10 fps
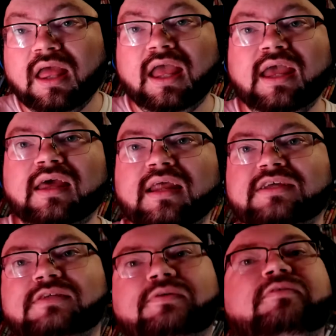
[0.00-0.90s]
And
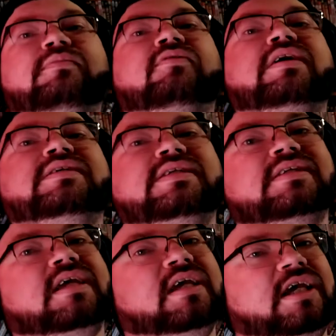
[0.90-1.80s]
as the movie
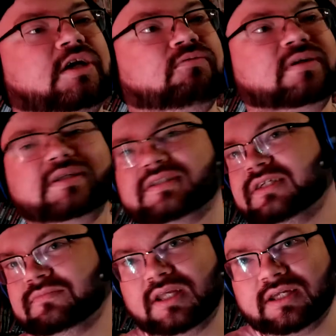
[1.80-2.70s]
progresses, it really
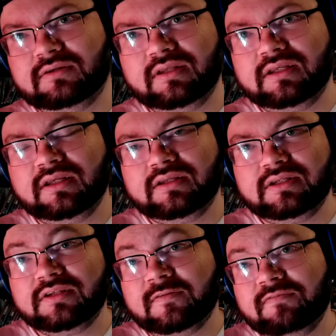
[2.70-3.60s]
seems like
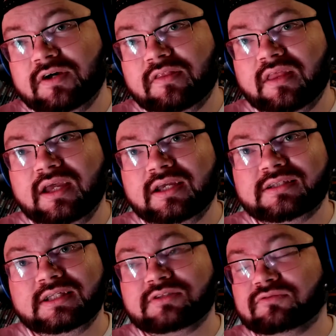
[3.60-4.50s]
it's a fun thing.
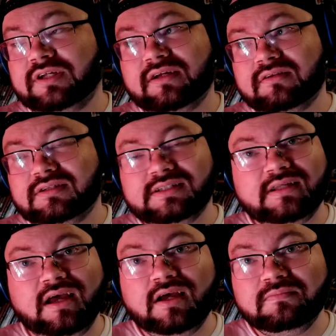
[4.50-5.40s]
It's ridiculous at
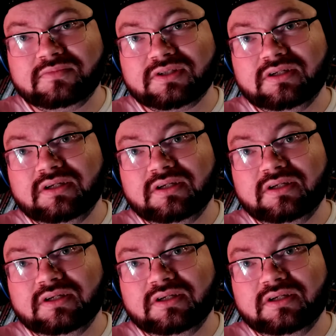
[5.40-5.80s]
times.